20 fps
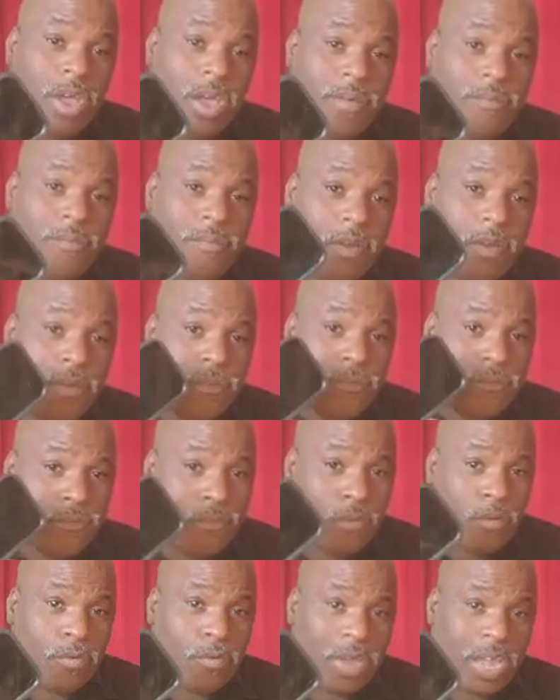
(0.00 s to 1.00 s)
with
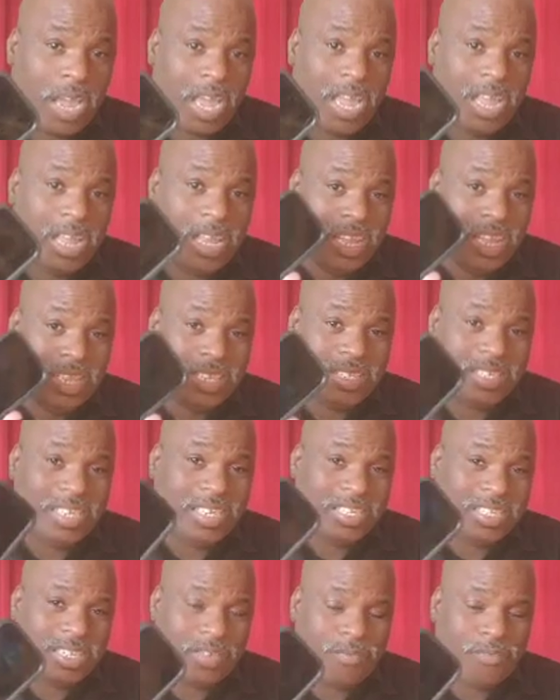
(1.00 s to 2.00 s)
4K and
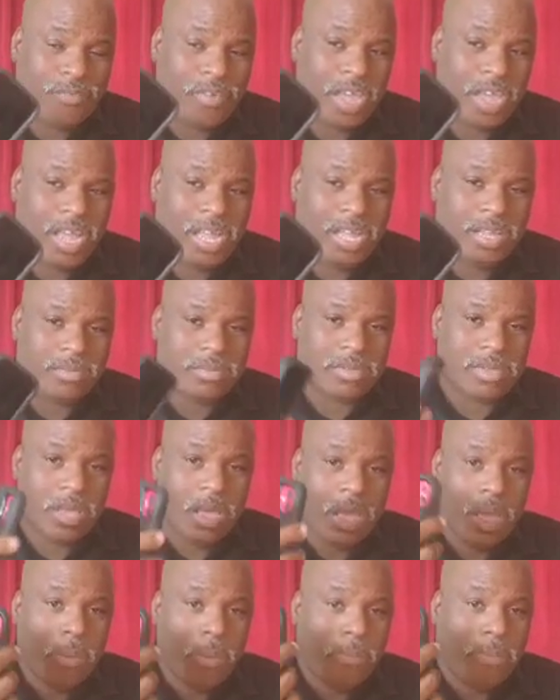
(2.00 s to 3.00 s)
60
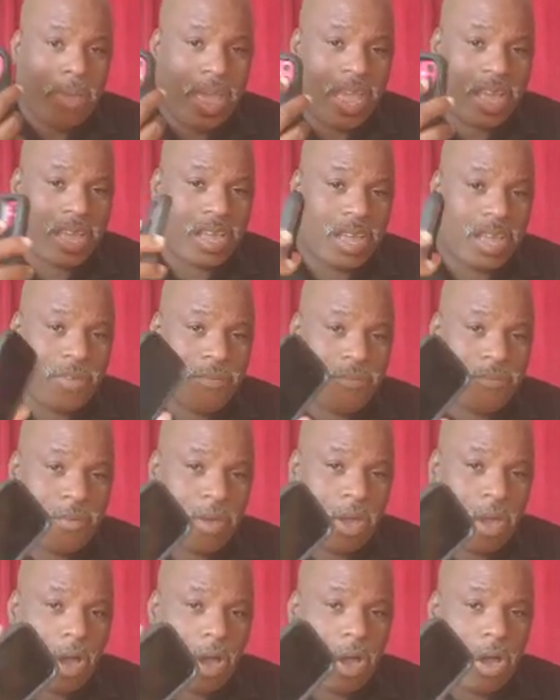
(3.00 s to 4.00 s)
frames back and
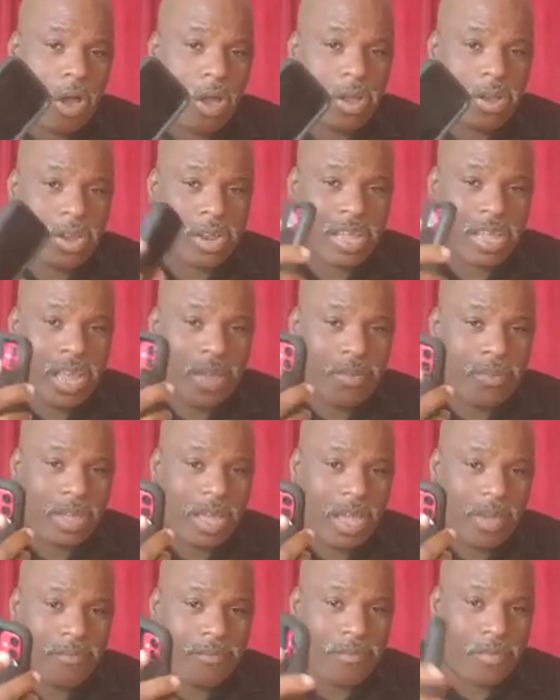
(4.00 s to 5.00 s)
front. All the
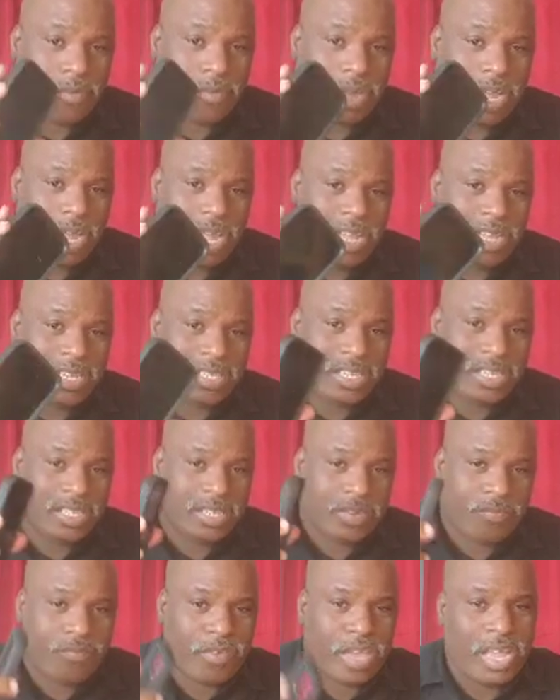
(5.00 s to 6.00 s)
cameras got 4K and
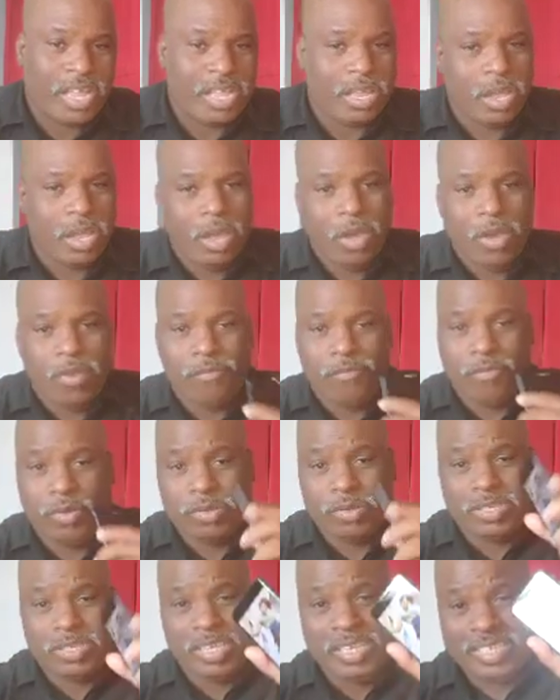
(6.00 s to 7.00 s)
60 frames
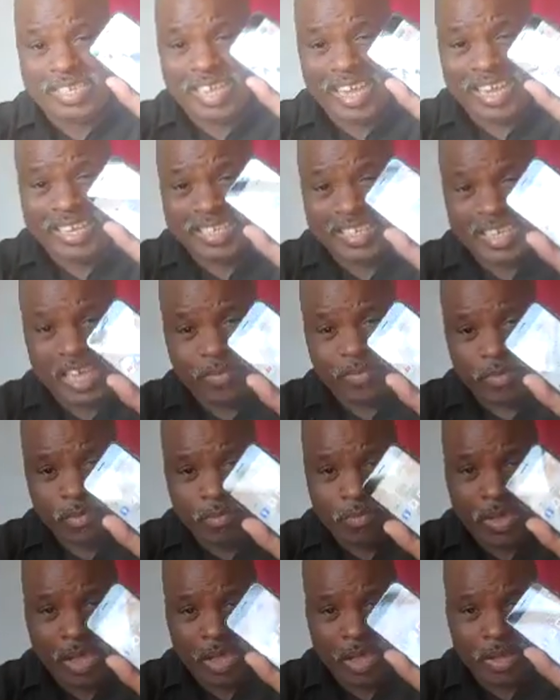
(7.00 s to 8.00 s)
versus a
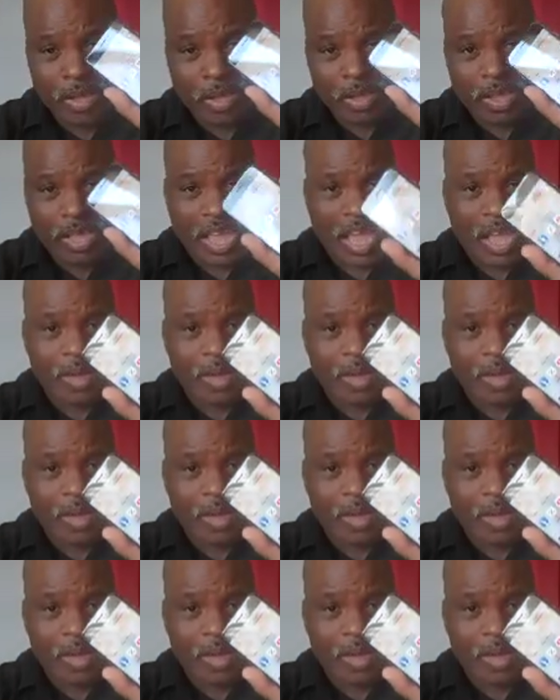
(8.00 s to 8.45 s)
7-pin